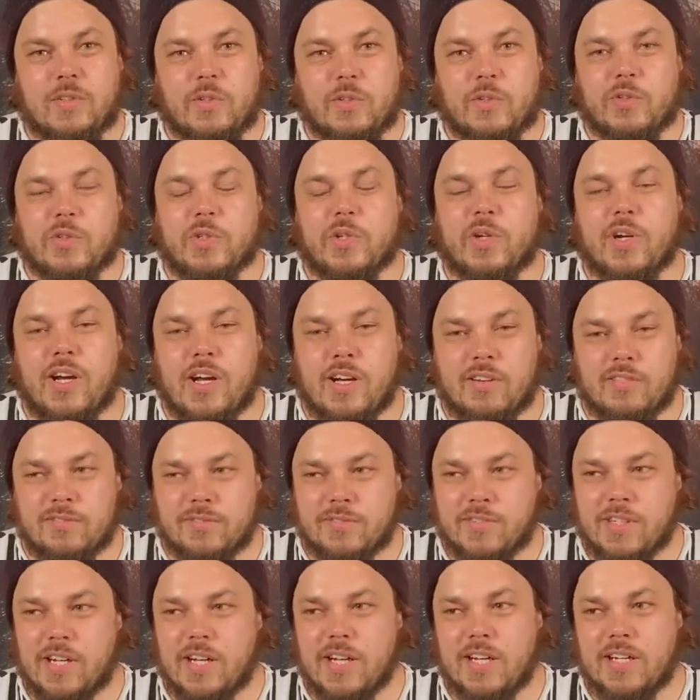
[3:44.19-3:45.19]
So I've
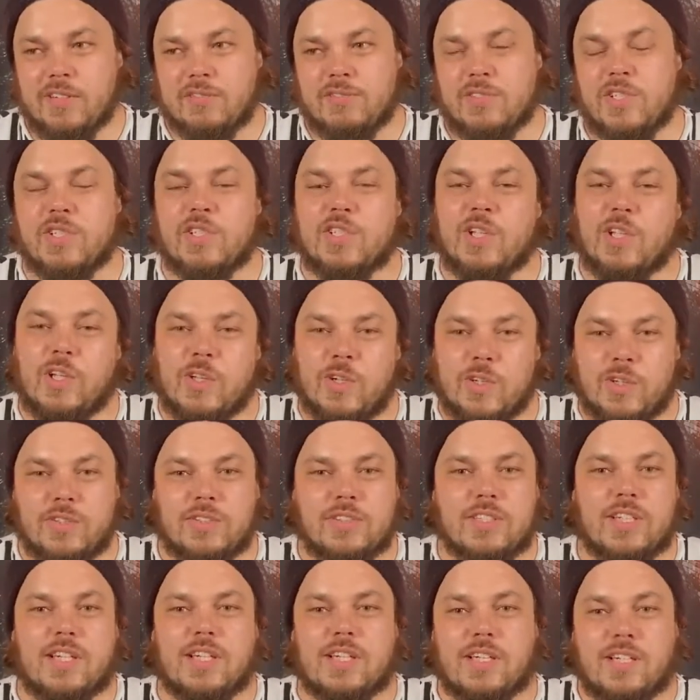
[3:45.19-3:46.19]
kind of just
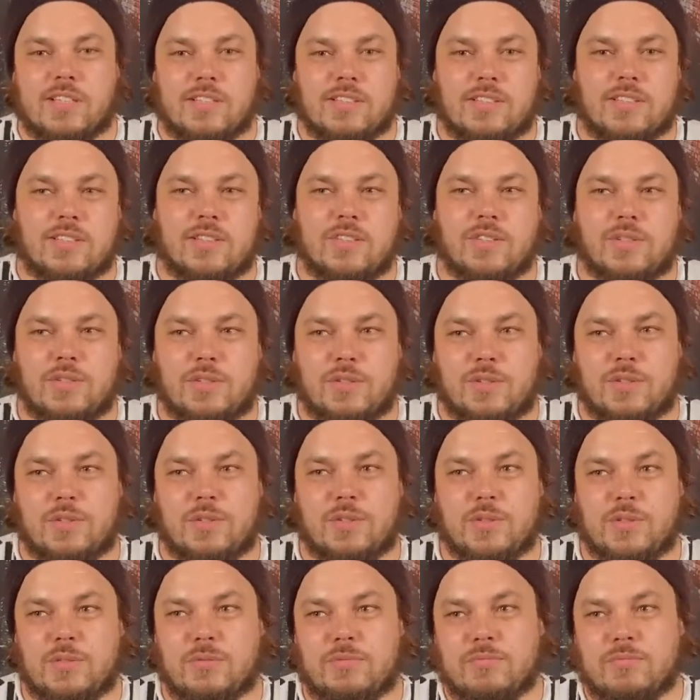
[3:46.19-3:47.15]
learned, I guess, to